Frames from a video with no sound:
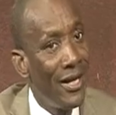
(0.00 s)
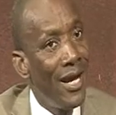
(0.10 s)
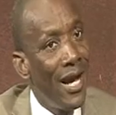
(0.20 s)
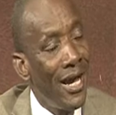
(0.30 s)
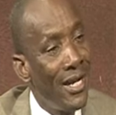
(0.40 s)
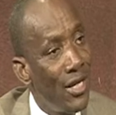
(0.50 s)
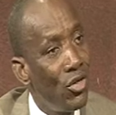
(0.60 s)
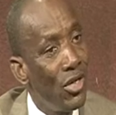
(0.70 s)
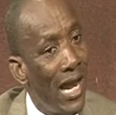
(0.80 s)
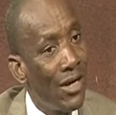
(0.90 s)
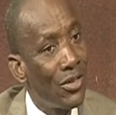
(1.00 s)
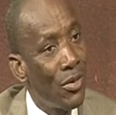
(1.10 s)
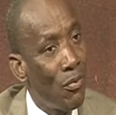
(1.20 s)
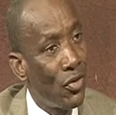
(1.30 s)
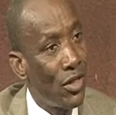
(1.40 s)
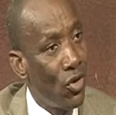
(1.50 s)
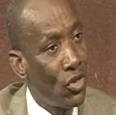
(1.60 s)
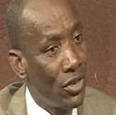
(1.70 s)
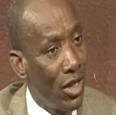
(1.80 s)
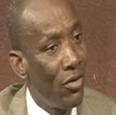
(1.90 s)
And then that report at the
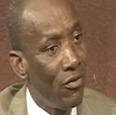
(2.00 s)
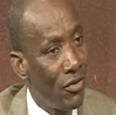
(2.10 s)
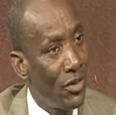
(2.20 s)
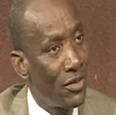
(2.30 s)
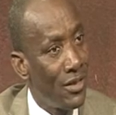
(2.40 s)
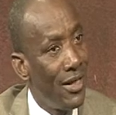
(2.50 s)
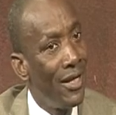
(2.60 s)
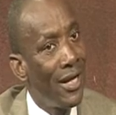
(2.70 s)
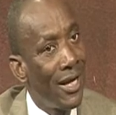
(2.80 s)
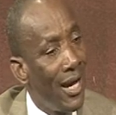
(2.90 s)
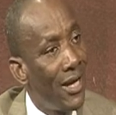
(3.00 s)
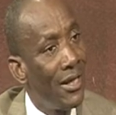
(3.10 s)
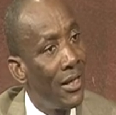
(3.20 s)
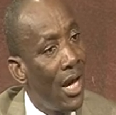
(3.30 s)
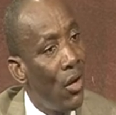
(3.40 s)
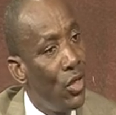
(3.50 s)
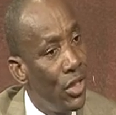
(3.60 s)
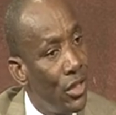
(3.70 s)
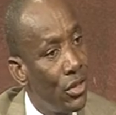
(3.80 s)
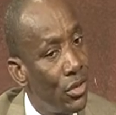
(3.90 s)
constitutional conference can now
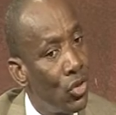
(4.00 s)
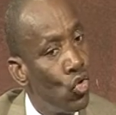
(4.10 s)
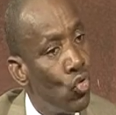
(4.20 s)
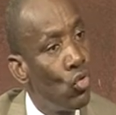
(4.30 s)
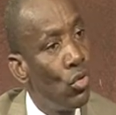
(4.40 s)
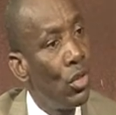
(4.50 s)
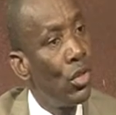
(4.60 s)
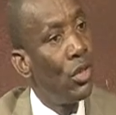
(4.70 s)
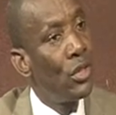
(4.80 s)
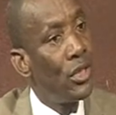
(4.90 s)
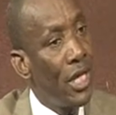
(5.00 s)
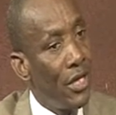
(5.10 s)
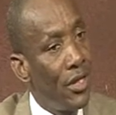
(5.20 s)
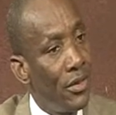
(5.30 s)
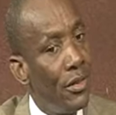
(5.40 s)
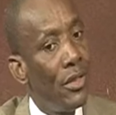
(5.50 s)
lead to saying,